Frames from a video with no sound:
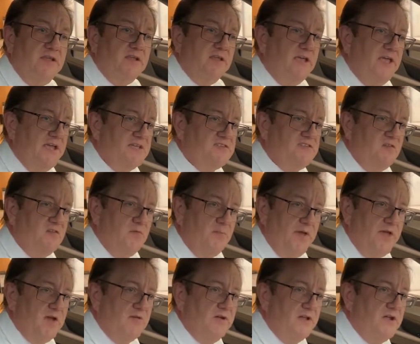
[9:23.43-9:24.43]
In the case of the
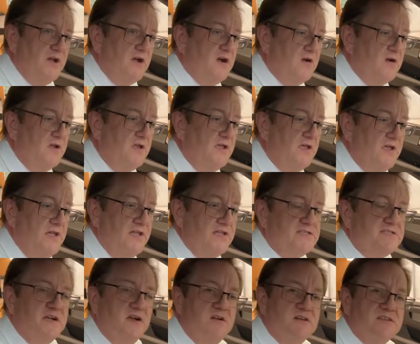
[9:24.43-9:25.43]
battery car, in
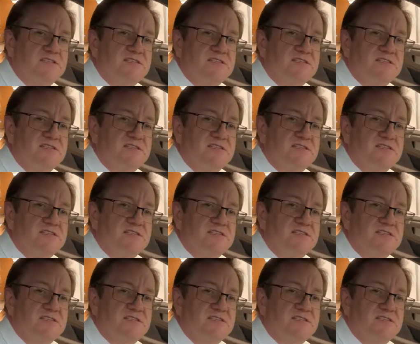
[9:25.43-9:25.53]
this car,